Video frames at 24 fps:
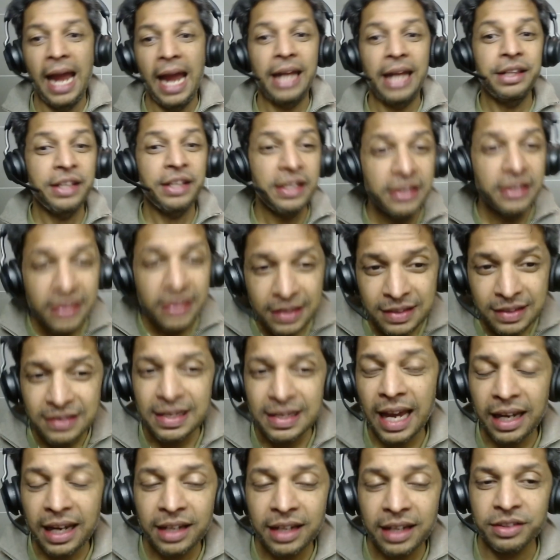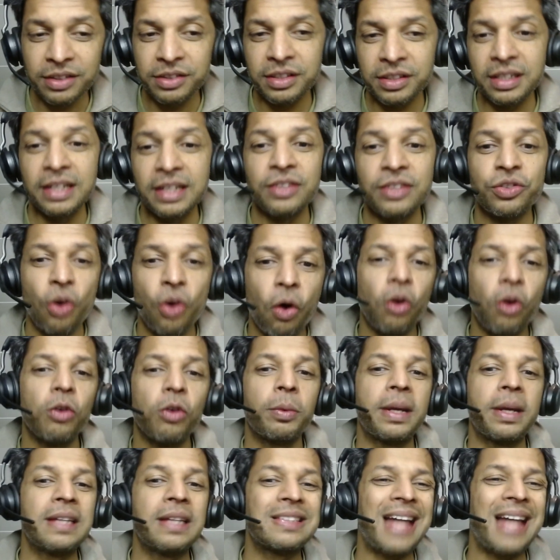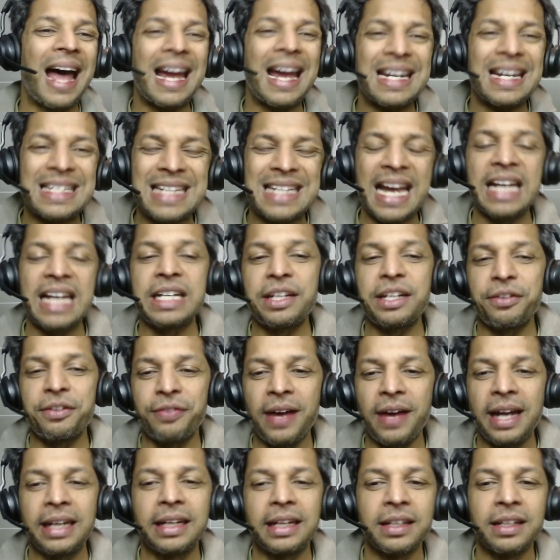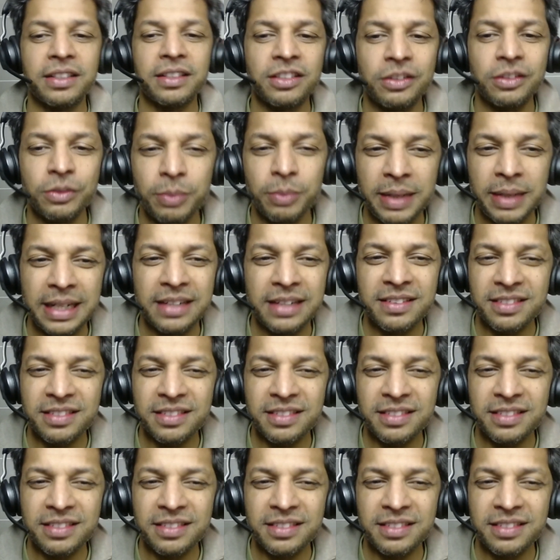And then the second is always identifying a sweet